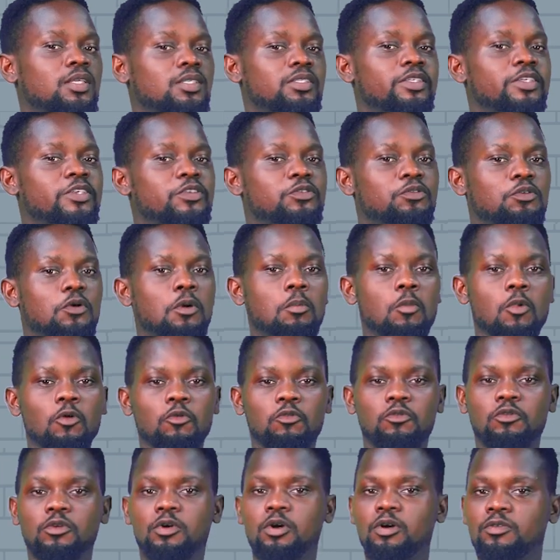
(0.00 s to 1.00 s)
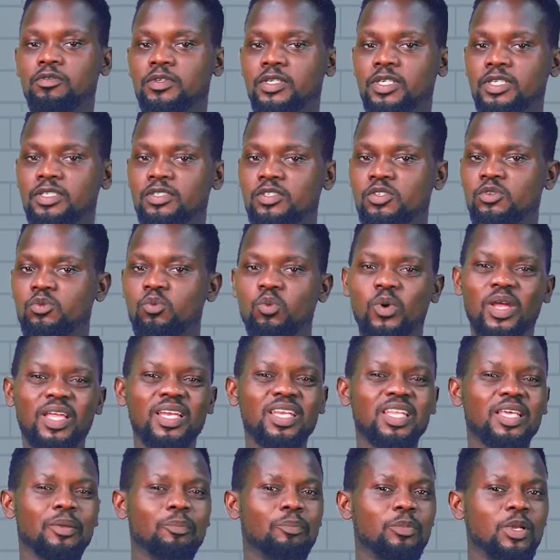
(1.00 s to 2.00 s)
This form of governance,
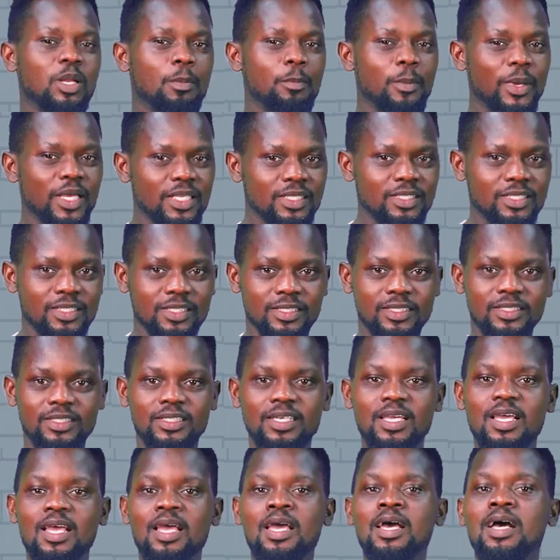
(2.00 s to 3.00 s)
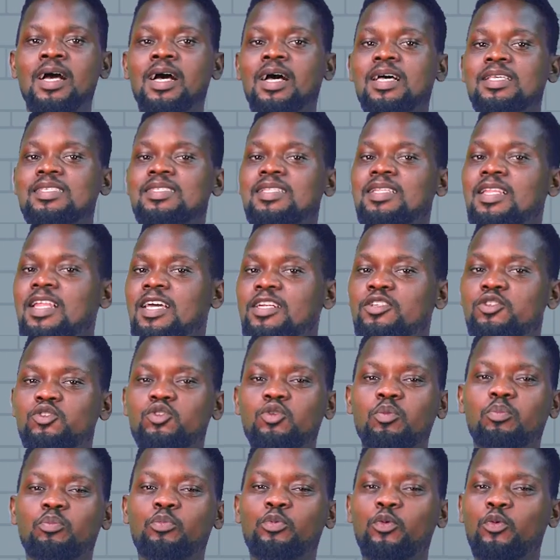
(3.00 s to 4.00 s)
when implemented, has led
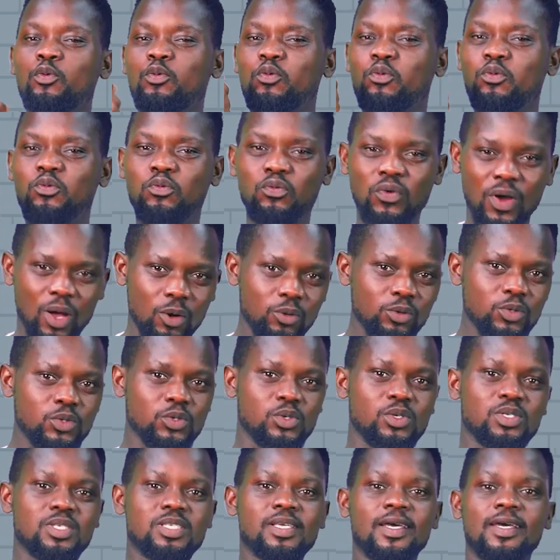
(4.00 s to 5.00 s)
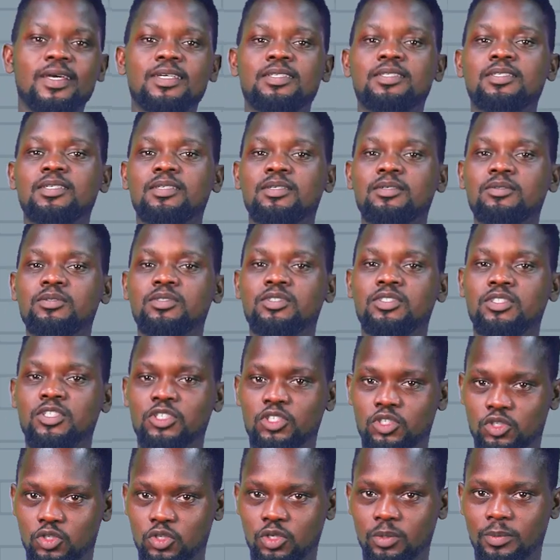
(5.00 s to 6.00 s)
to profound societal
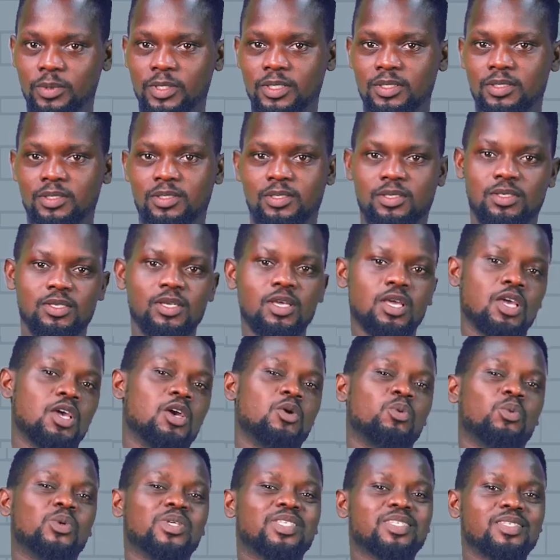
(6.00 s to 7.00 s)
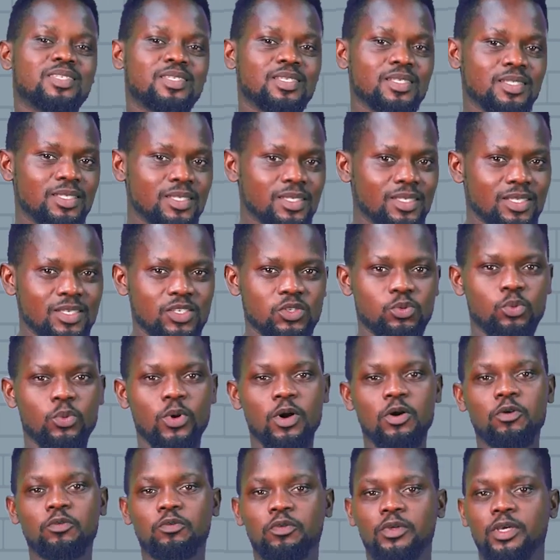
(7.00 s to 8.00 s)
disturbance, with citizens'
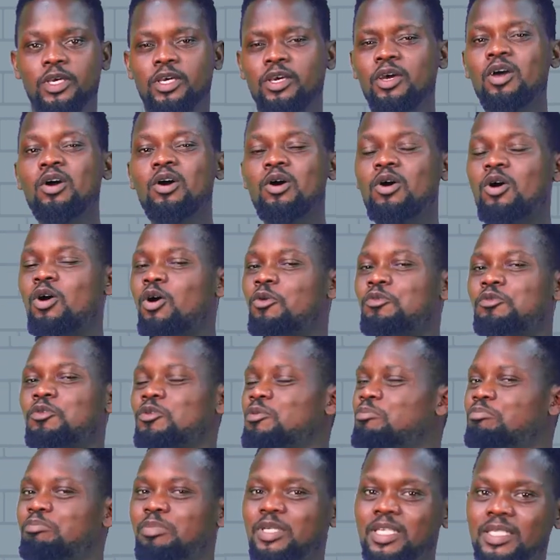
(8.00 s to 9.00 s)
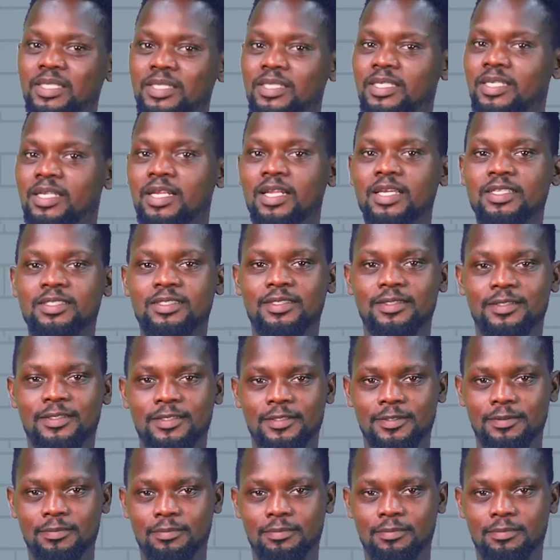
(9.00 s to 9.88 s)
welfare often being neglected.